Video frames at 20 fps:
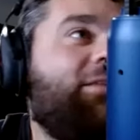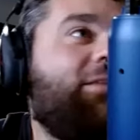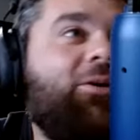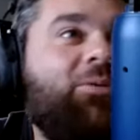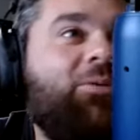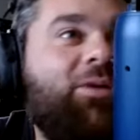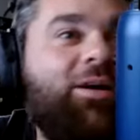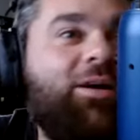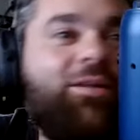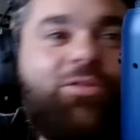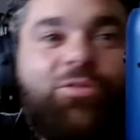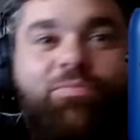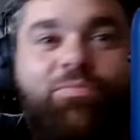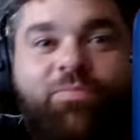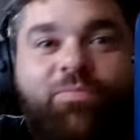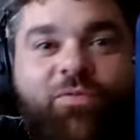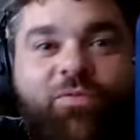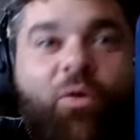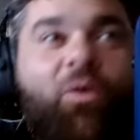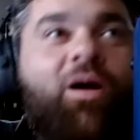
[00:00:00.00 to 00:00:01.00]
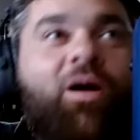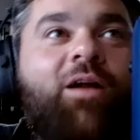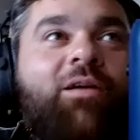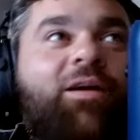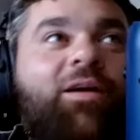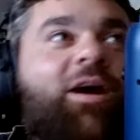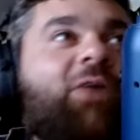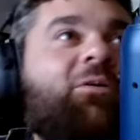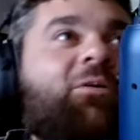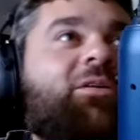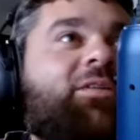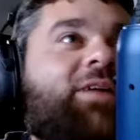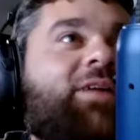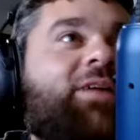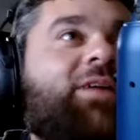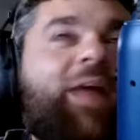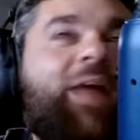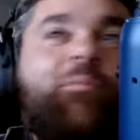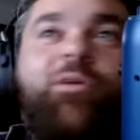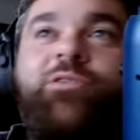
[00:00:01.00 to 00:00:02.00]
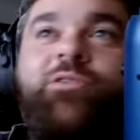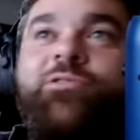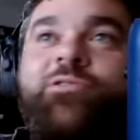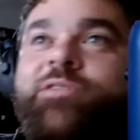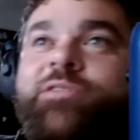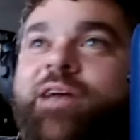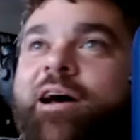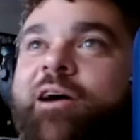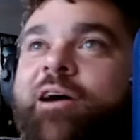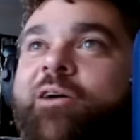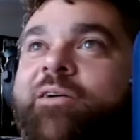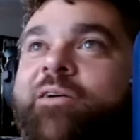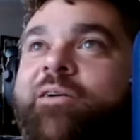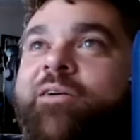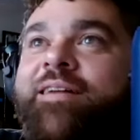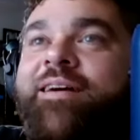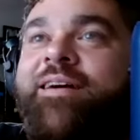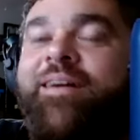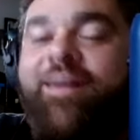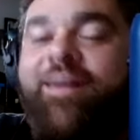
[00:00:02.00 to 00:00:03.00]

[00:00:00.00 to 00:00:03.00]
know what, $400 worth of cameras or so. And